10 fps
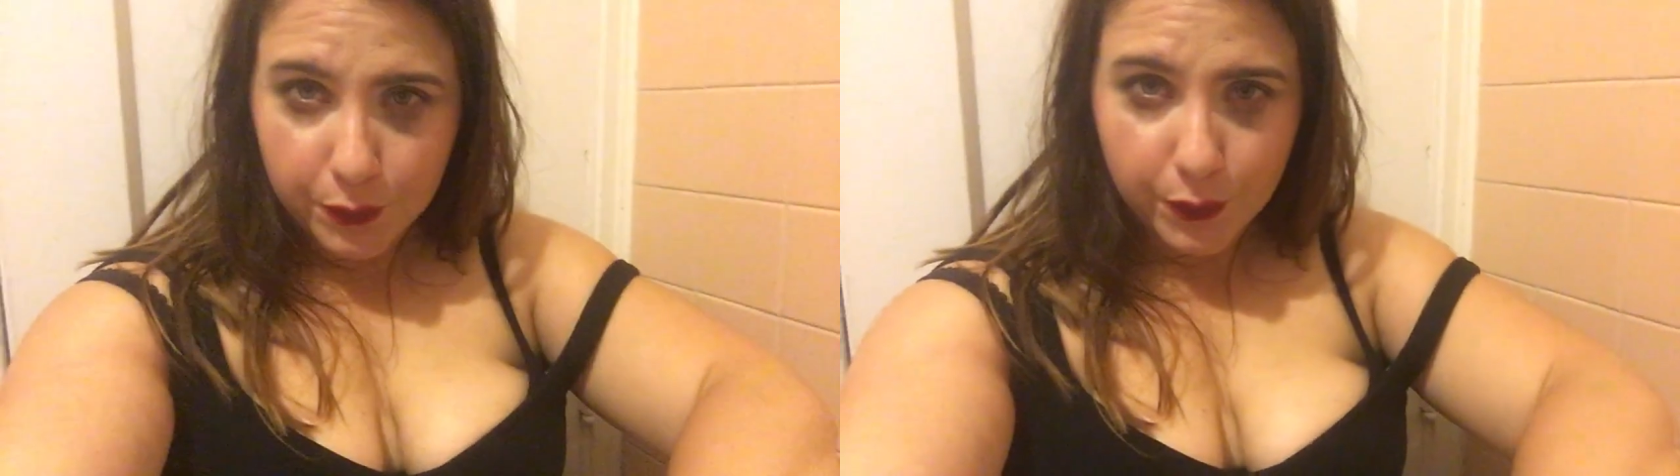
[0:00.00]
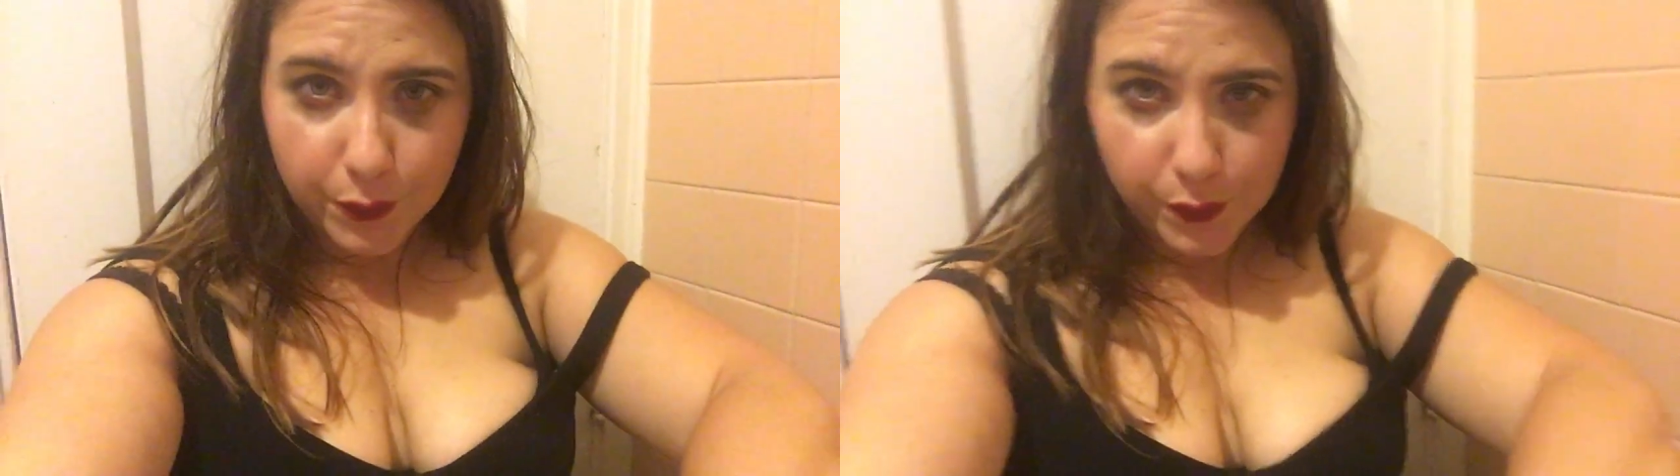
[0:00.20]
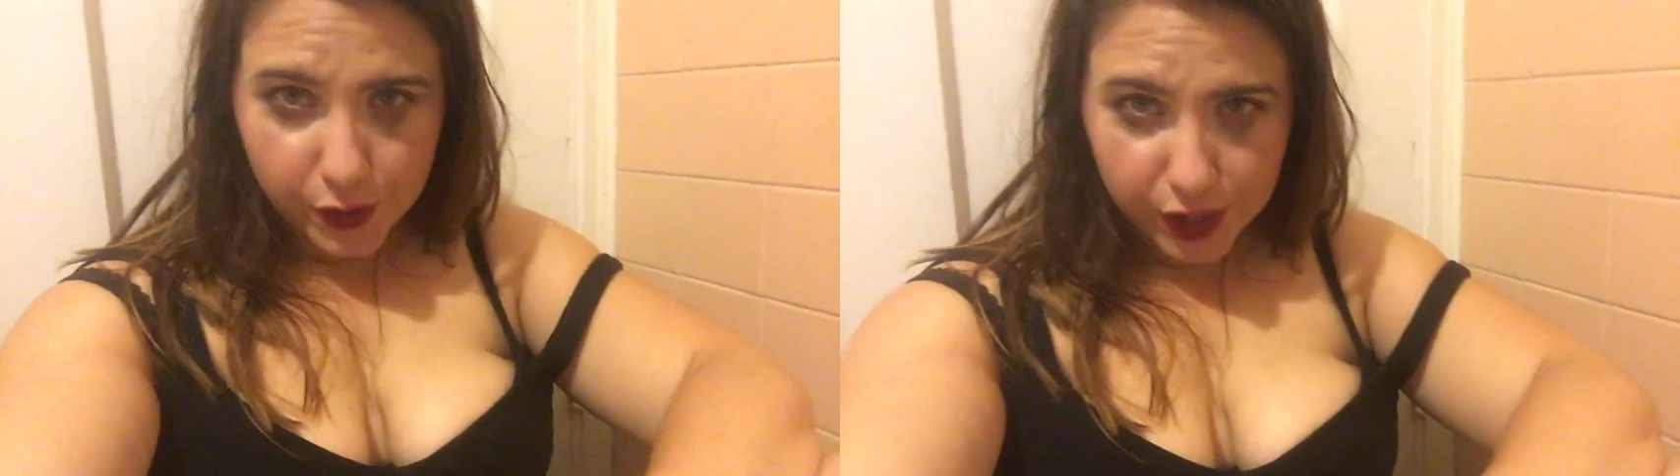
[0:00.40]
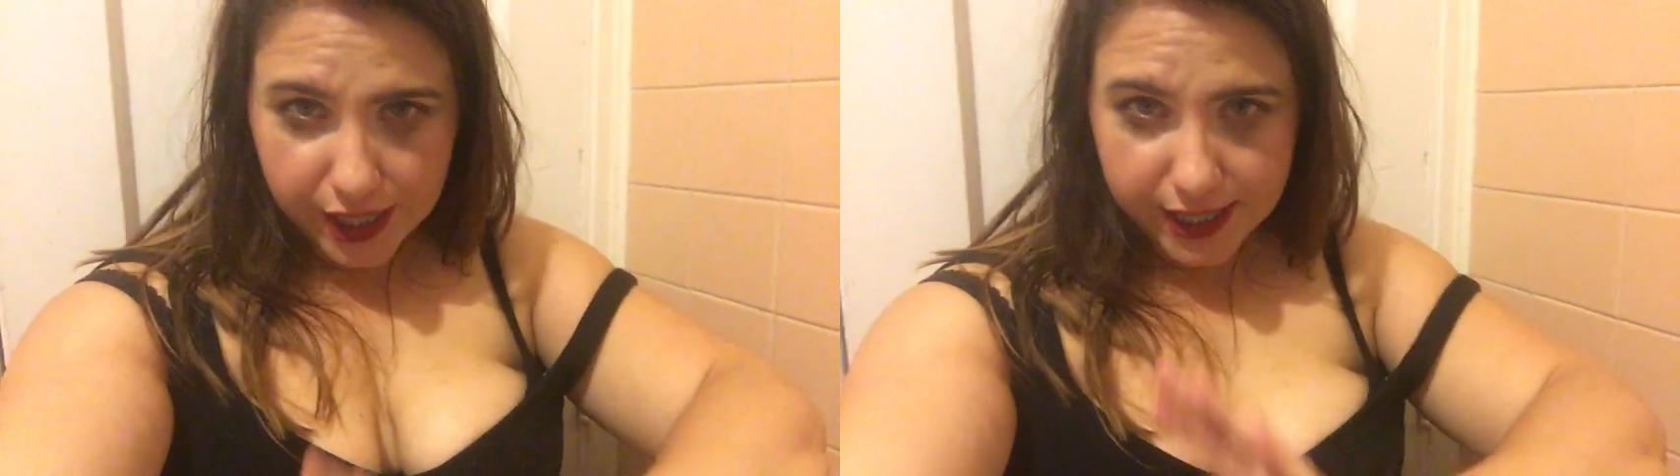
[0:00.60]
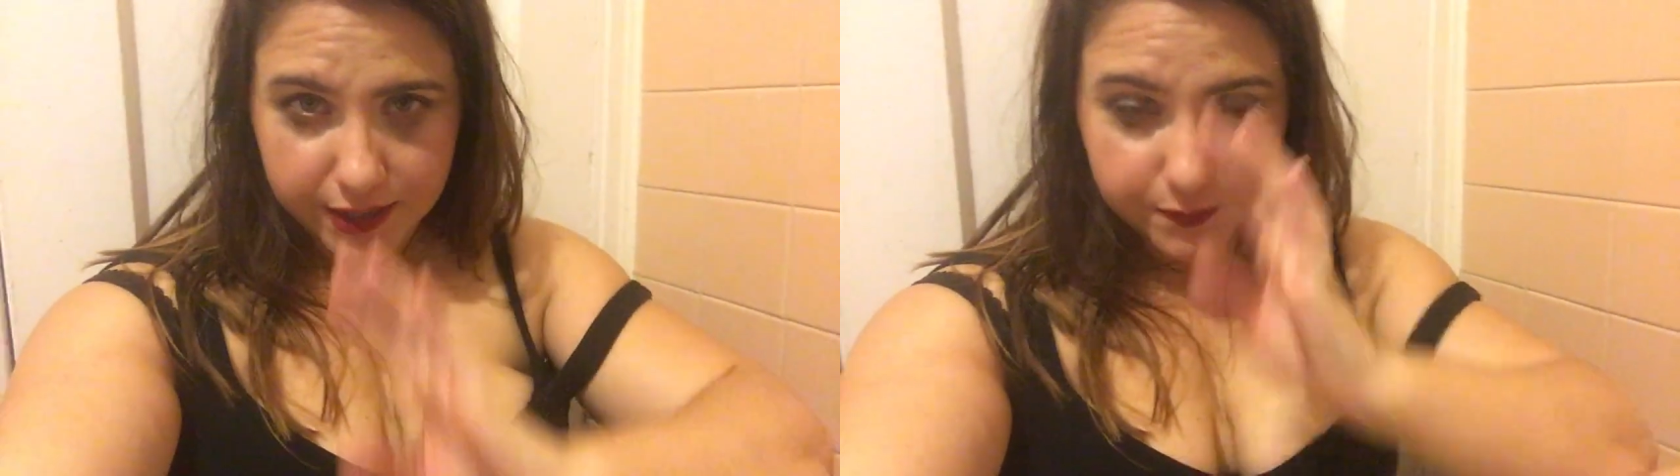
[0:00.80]
were
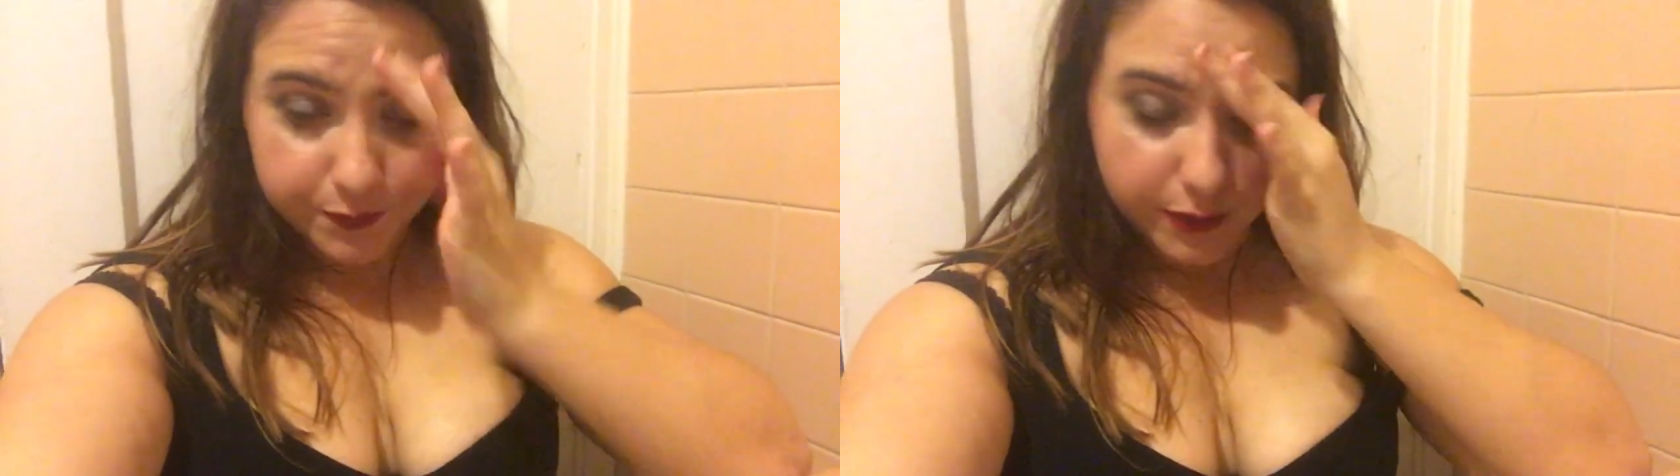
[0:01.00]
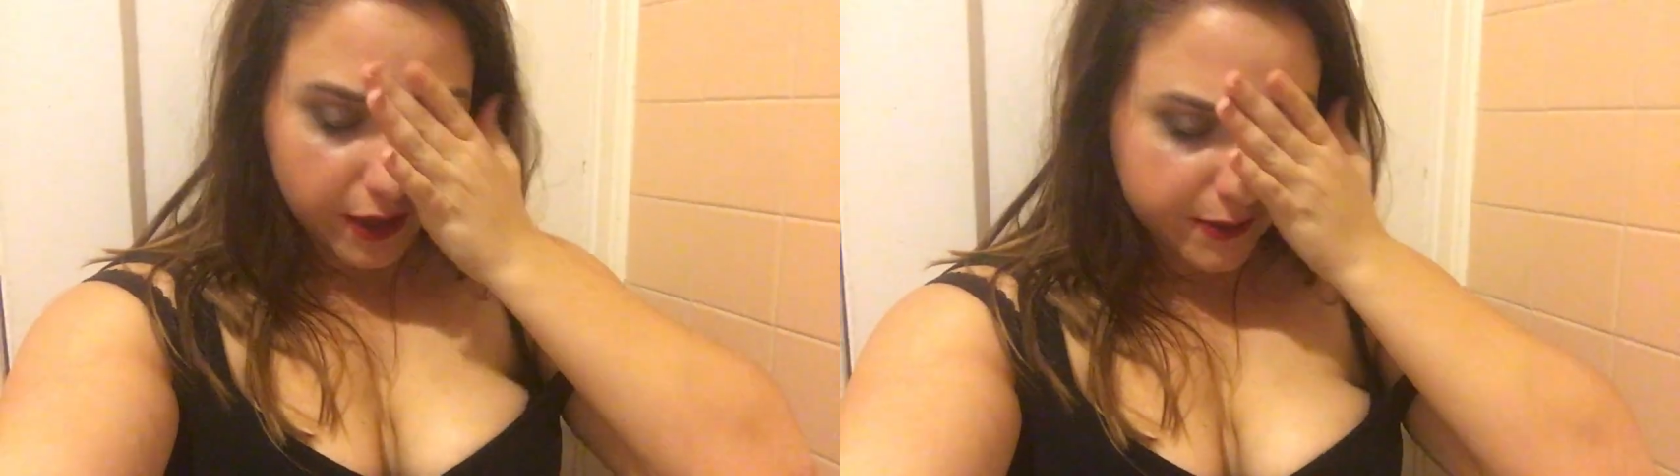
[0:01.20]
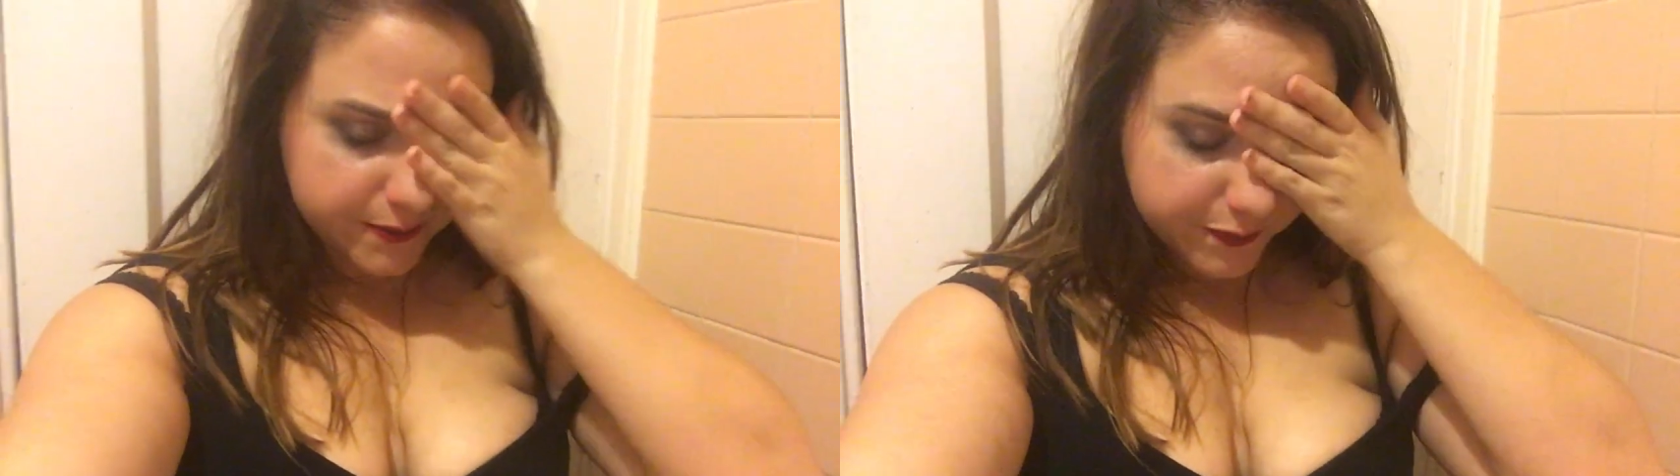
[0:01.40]
worried, but